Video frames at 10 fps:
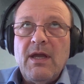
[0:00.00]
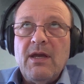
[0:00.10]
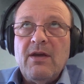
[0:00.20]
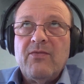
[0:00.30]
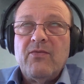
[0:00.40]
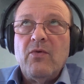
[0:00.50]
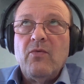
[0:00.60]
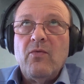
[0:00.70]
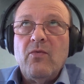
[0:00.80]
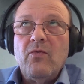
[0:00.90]
have
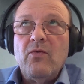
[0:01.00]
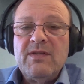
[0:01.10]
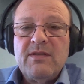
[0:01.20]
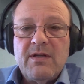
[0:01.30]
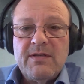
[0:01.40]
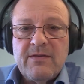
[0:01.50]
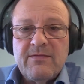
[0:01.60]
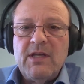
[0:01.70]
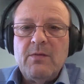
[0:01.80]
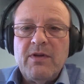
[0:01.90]
results
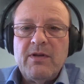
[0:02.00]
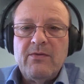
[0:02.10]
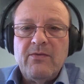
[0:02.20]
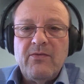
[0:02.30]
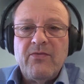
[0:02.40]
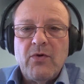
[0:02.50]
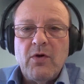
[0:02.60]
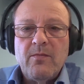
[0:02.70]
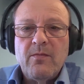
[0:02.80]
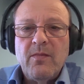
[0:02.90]
available
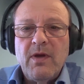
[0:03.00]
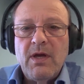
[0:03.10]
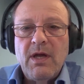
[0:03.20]
from